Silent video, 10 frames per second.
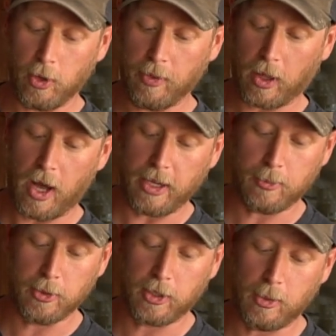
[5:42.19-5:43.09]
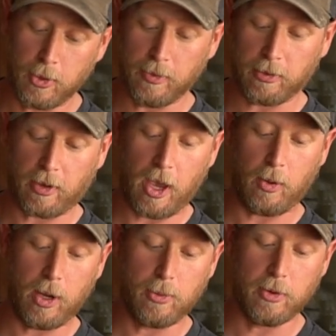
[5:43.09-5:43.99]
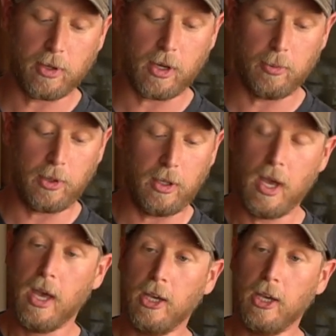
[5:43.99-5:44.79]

You have the Klondike Brewing Company, you have the Skagway Brewing Company,